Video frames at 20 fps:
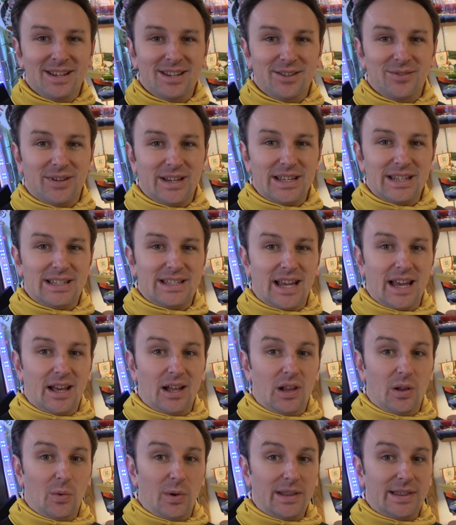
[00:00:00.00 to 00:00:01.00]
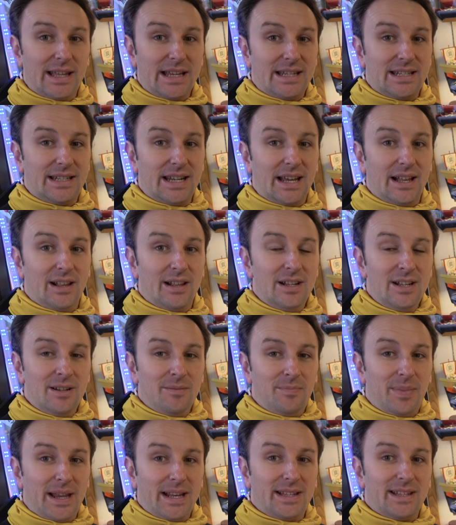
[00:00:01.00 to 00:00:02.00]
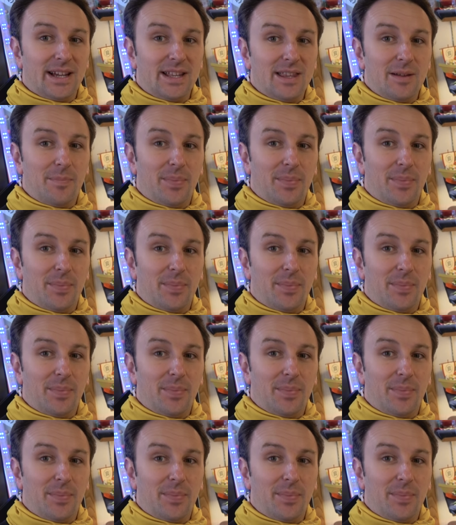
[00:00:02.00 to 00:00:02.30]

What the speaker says: you can tell what they sell based on